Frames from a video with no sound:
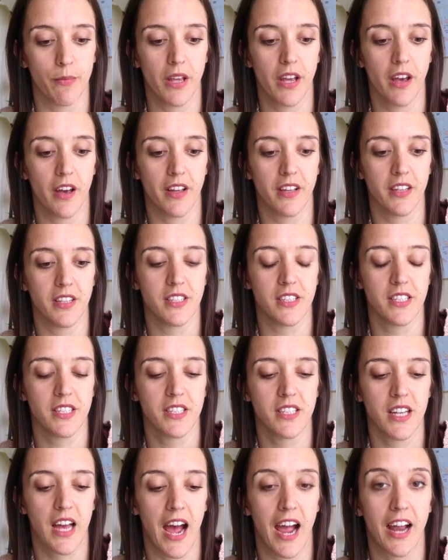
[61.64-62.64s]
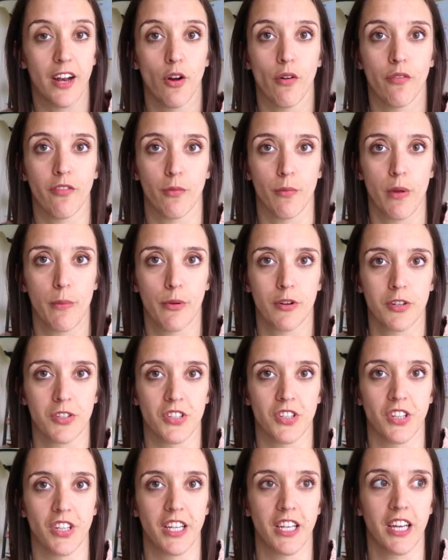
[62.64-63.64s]
because I know for me
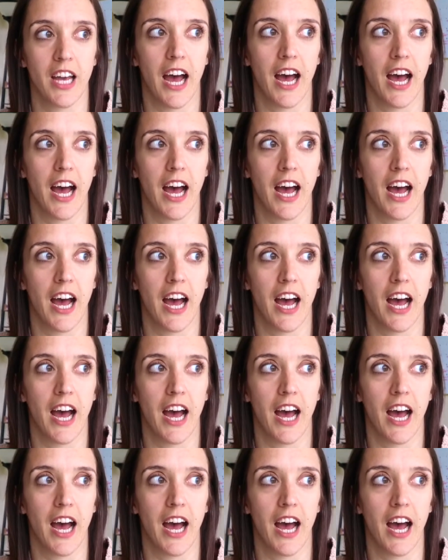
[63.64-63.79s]
personally,